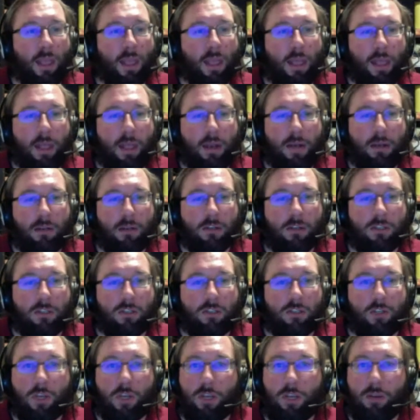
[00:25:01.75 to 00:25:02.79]

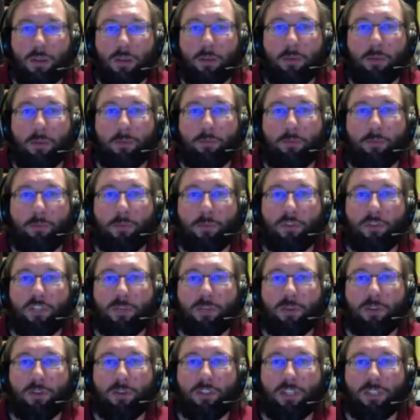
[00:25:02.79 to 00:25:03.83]
And yeah, I mean, Moon Sea
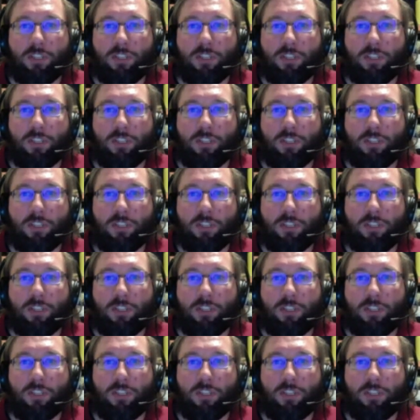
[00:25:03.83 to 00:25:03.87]
Blues